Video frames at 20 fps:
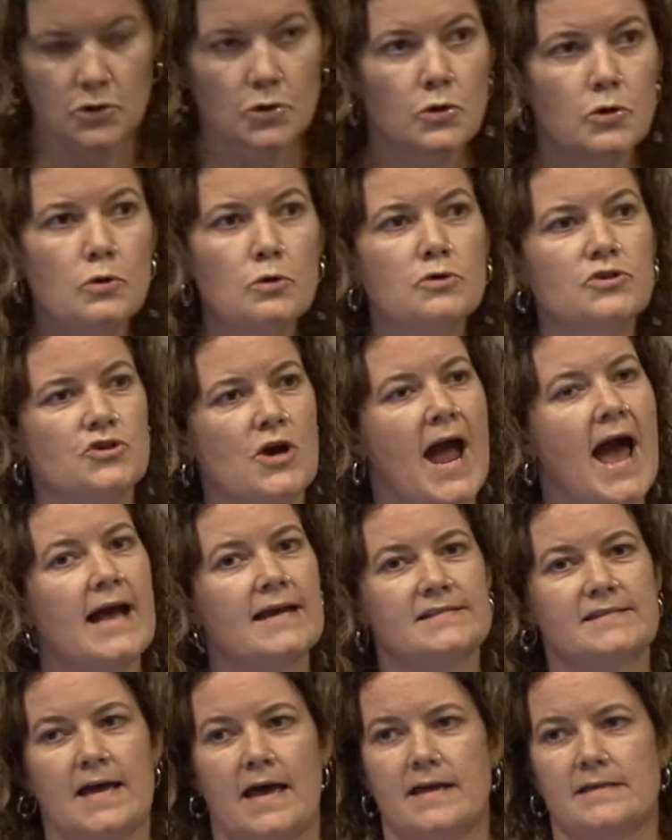Who
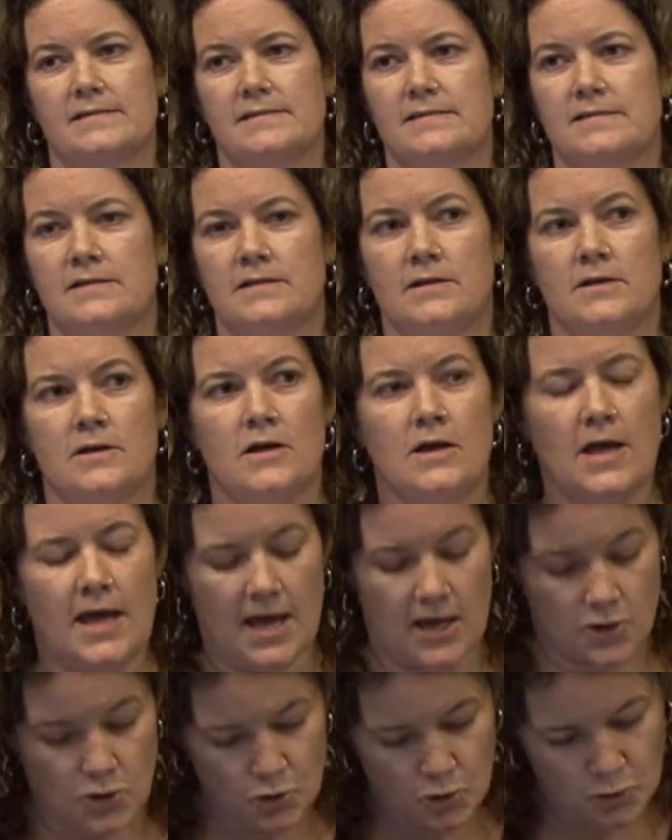tracks us,
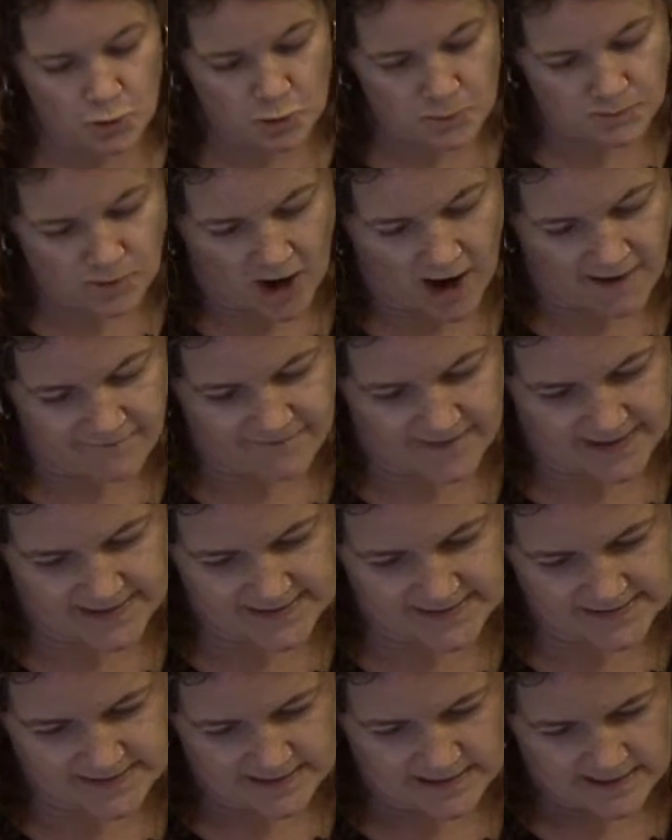and who
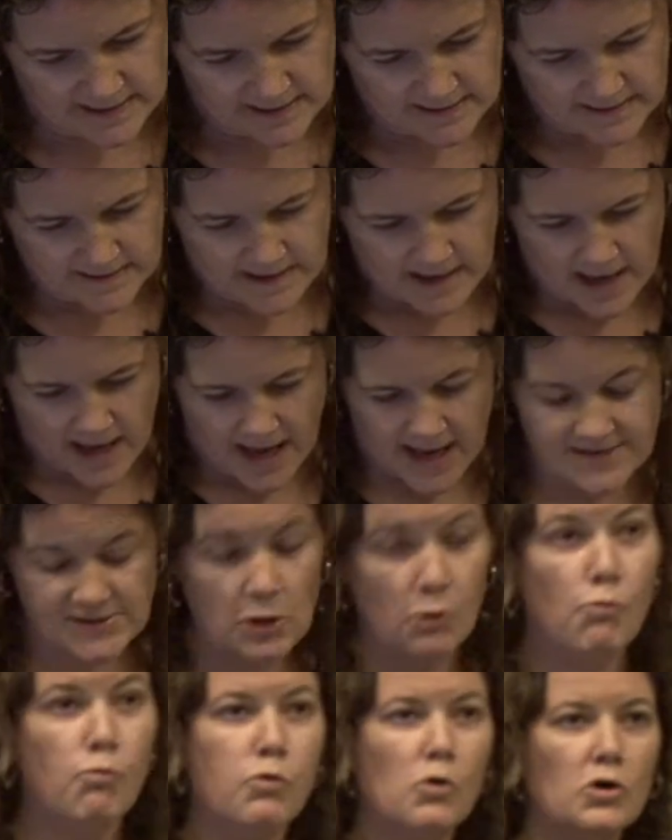profits? As
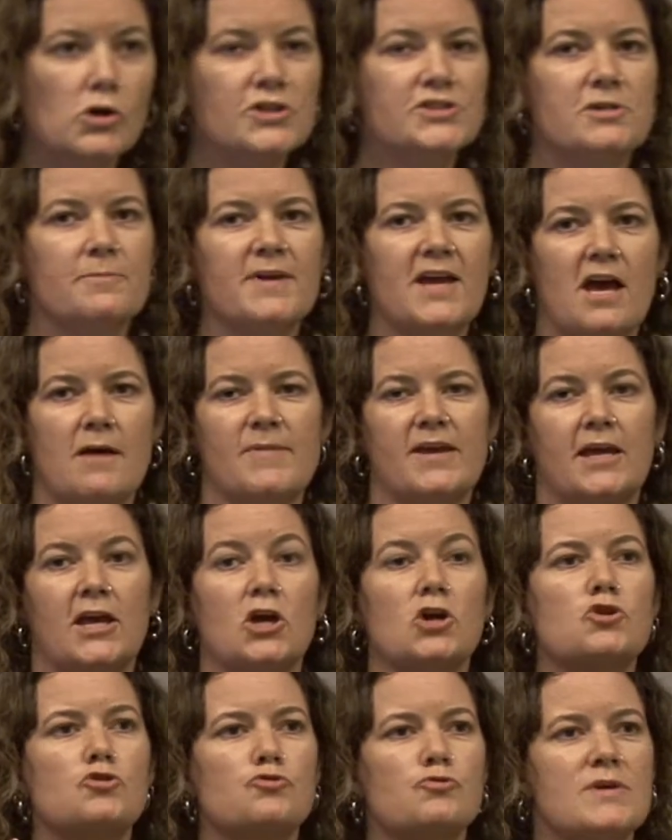our worlds are becoming
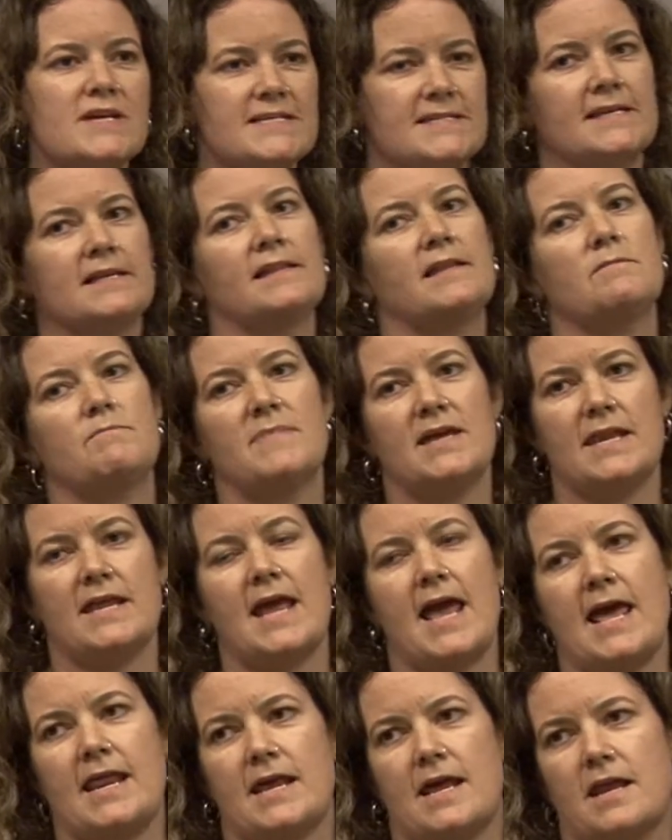increasingly
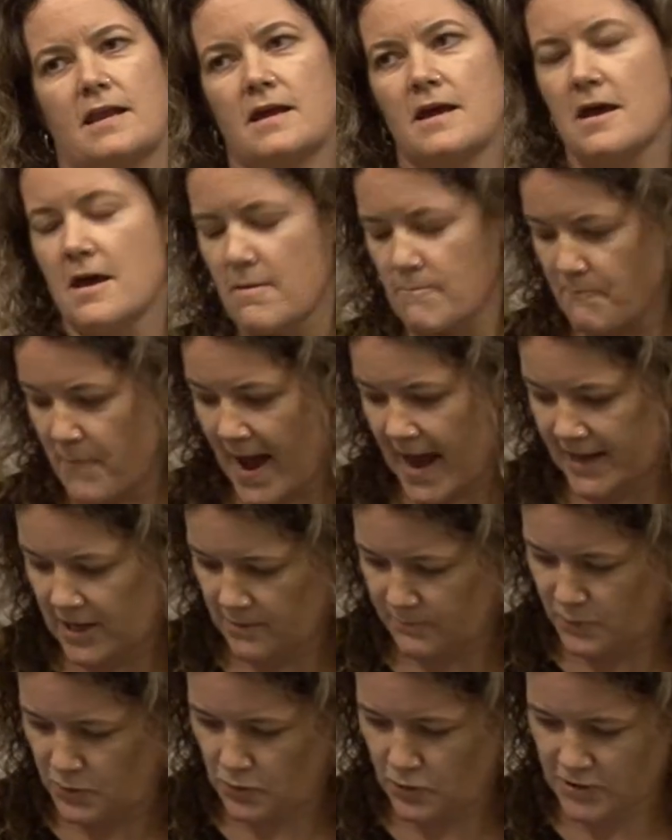mediated by
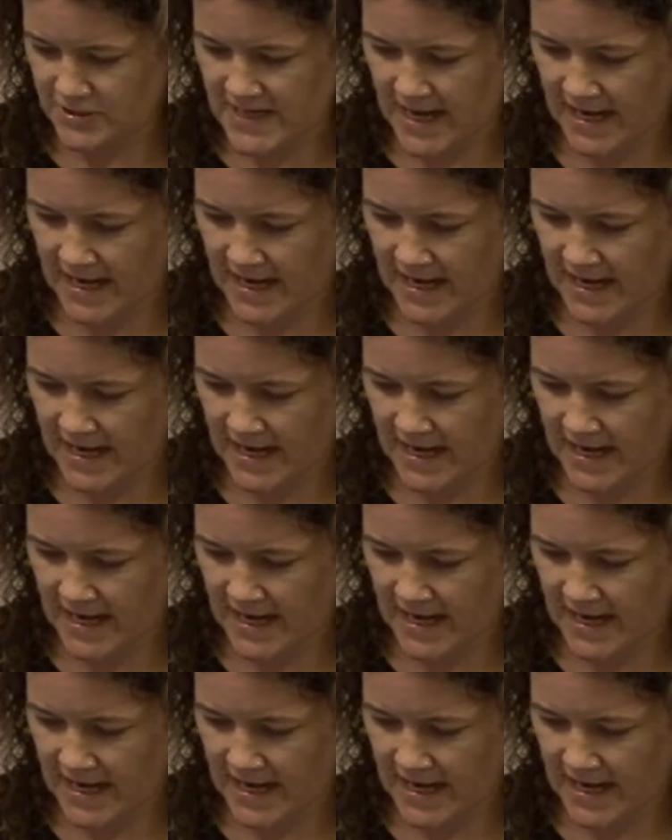computer